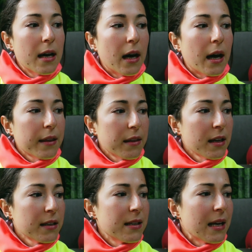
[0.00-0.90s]
I
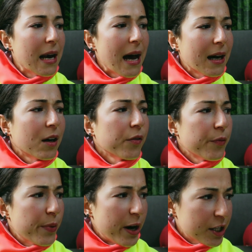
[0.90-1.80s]
think the lack of
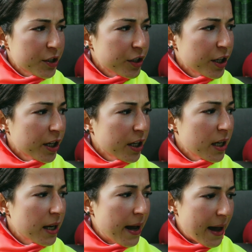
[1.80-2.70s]
pressure
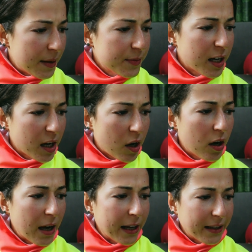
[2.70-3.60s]
helped a
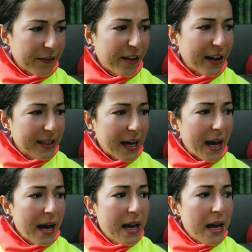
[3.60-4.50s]
lot, like the fact
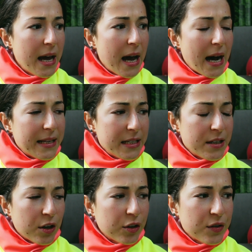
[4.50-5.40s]
that I did
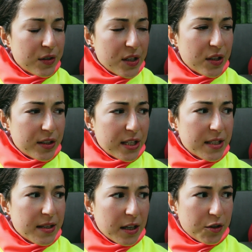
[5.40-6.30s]
not consider
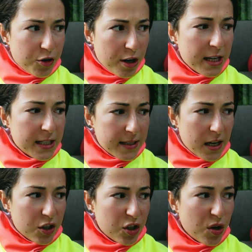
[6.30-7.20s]
this a training
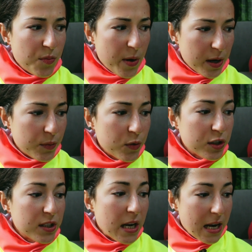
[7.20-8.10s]
session, but it
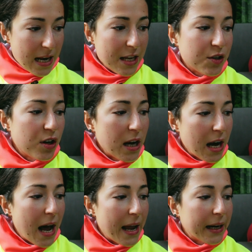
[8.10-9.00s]
was literally
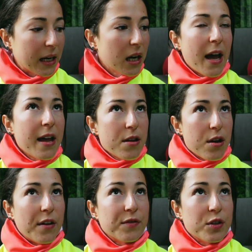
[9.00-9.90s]
like, Gaia, you
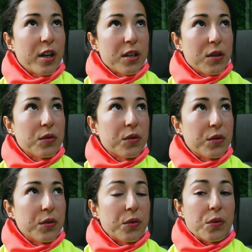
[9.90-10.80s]
have to get used
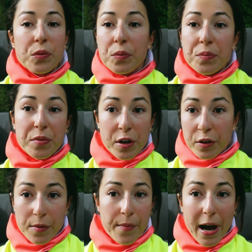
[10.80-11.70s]
to be
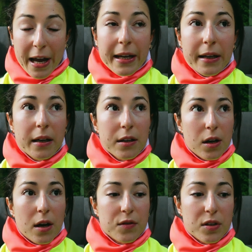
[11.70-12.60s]
on the bike, you
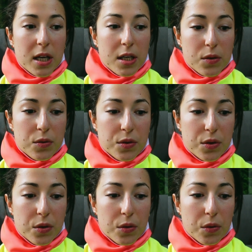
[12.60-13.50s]
have to get used
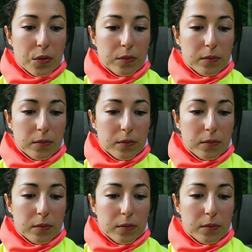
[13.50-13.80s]
to